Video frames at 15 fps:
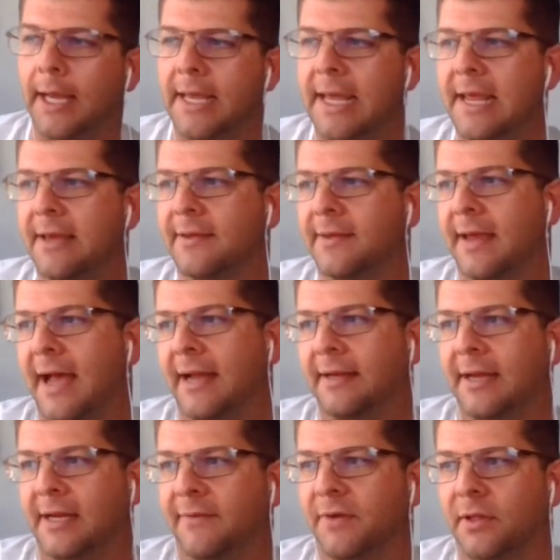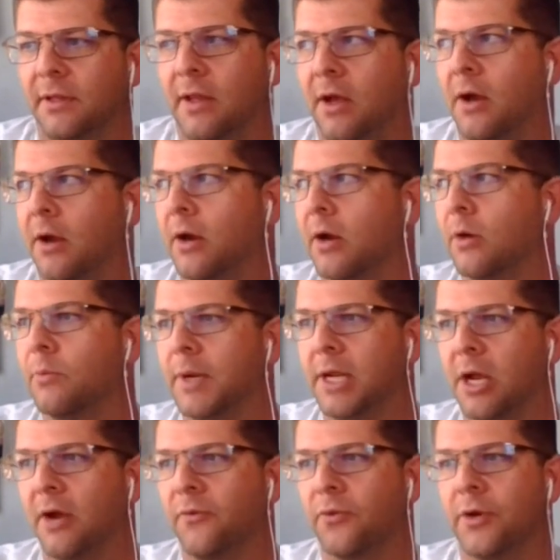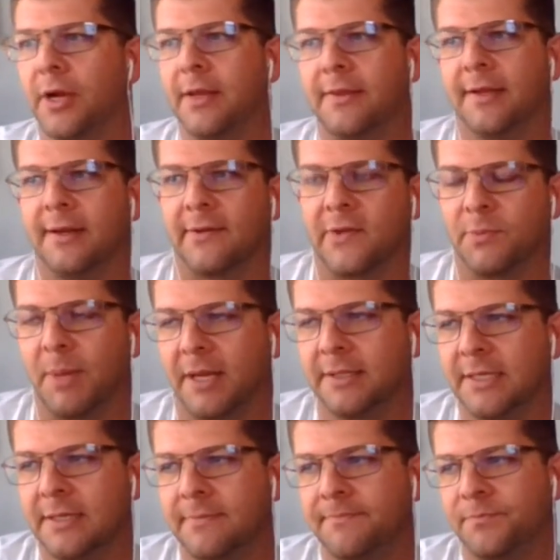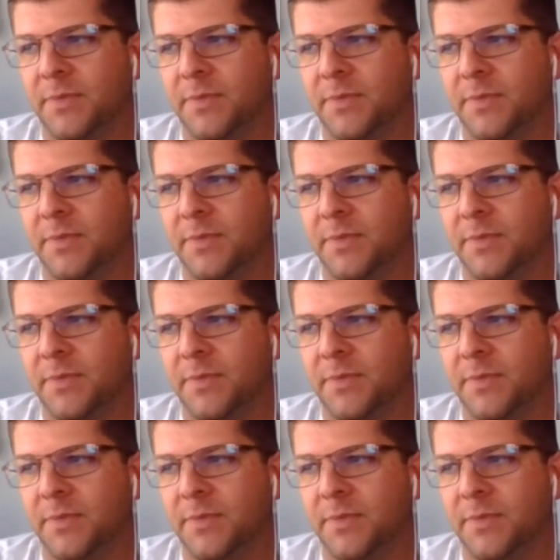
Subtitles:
He has had kind of a longer recovery than expected.